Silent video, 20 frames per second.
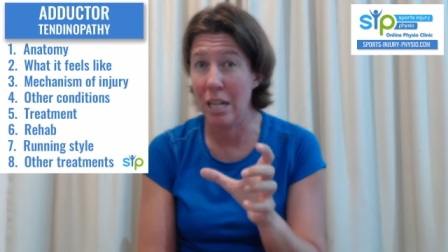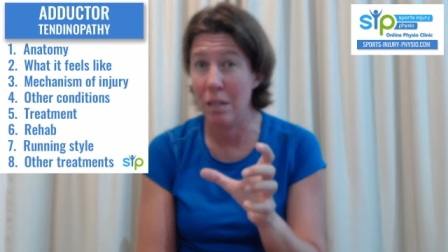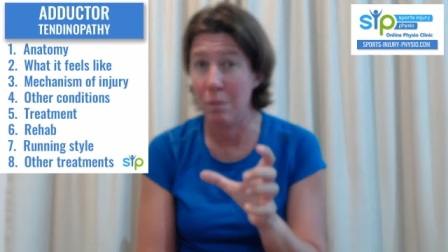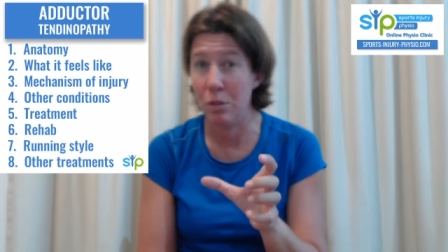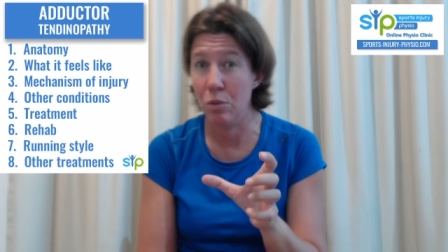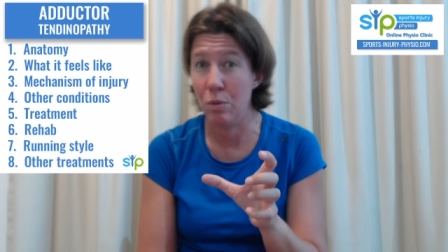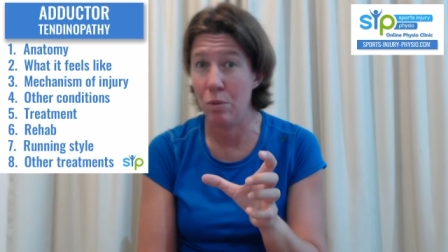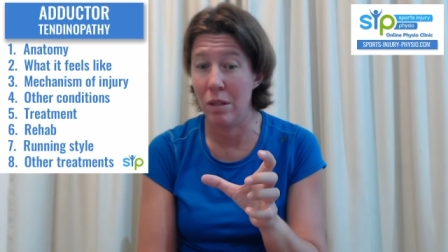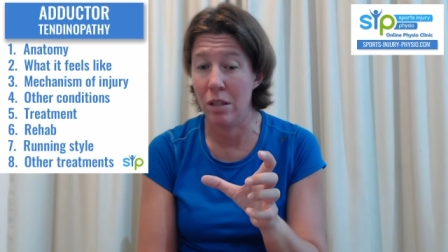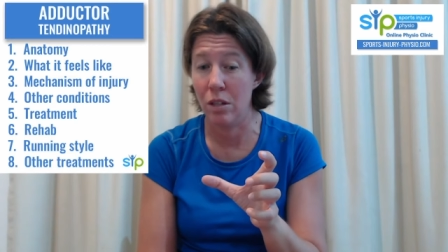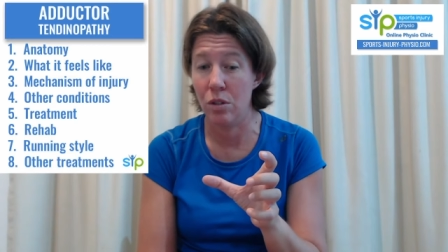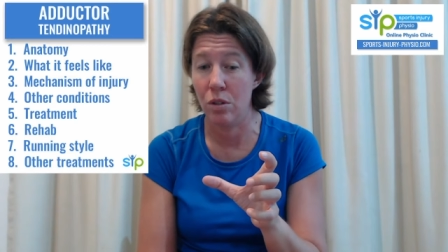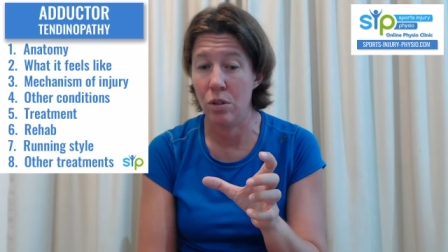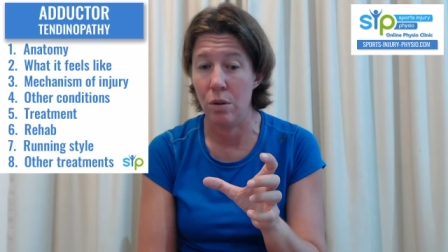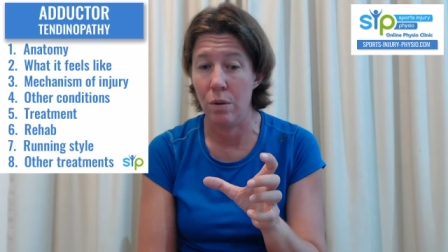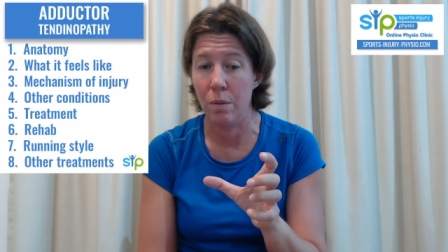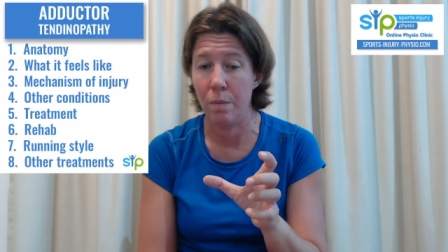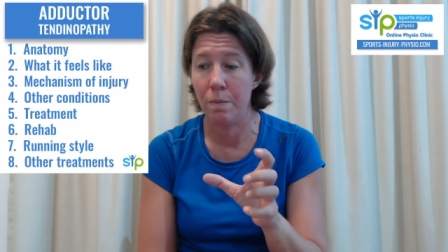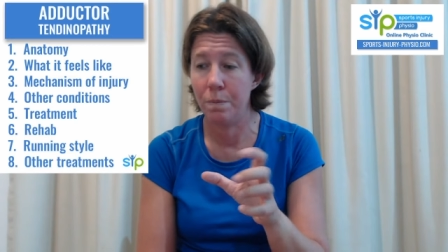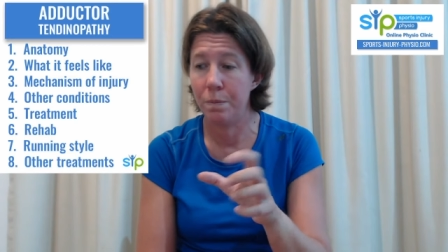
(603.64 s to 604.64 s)
between the
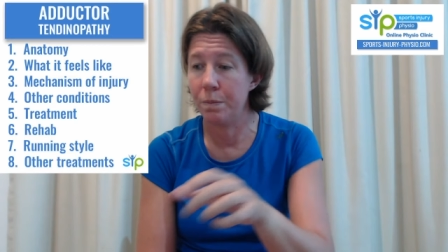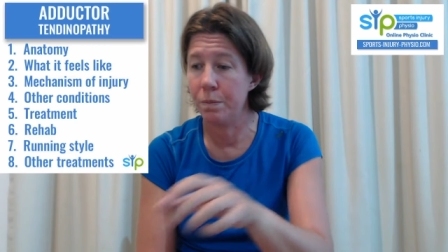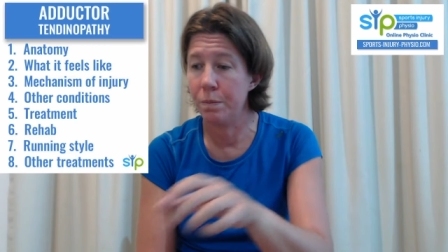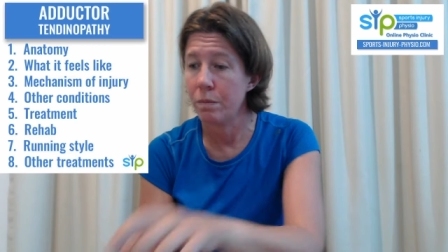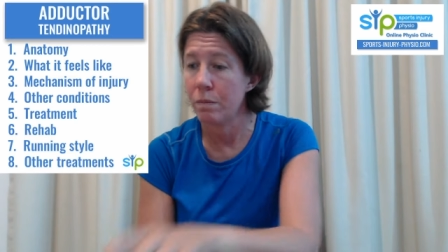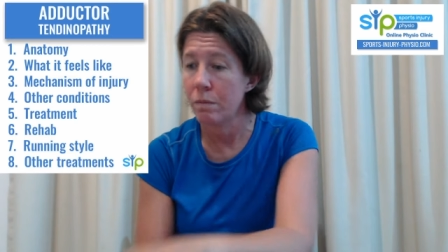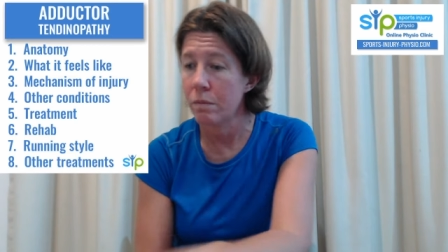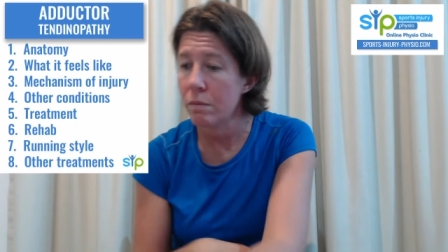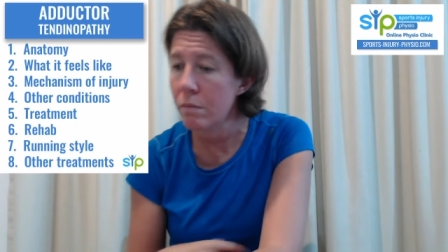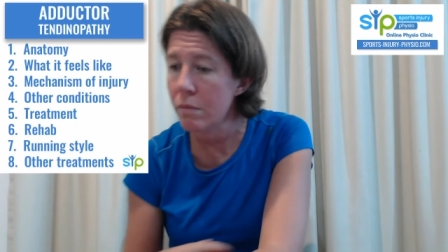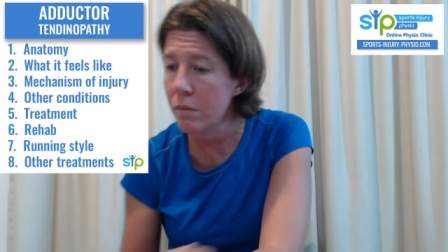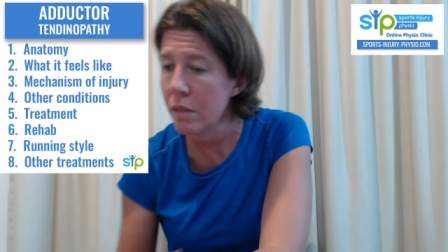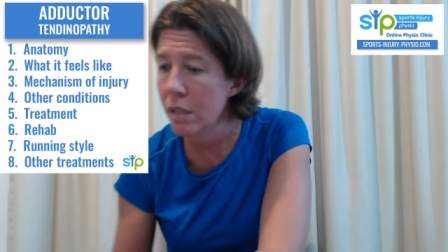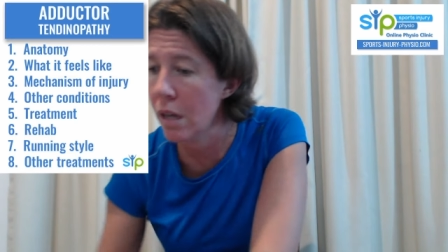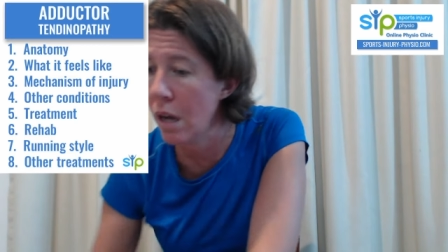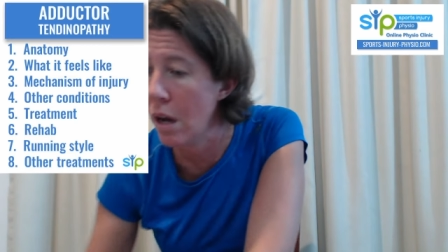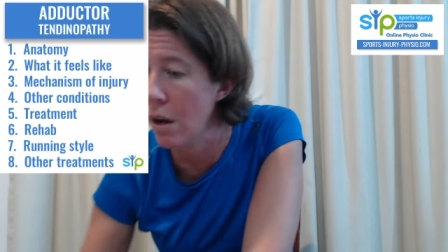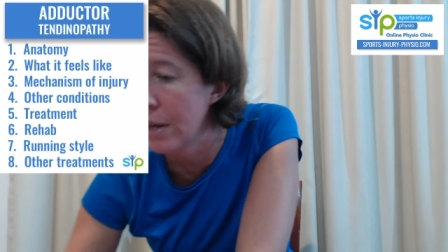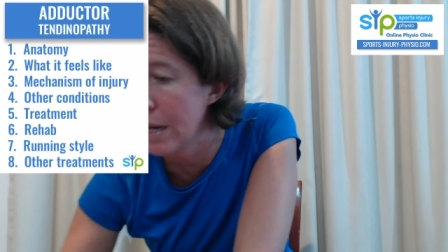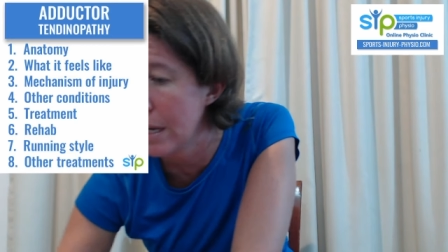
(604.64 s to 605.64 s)
two.
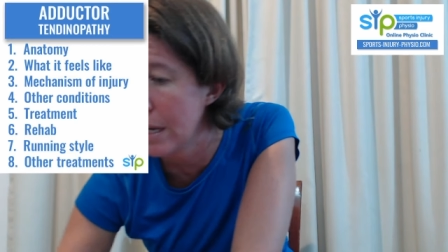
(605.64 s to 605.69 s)
Okay,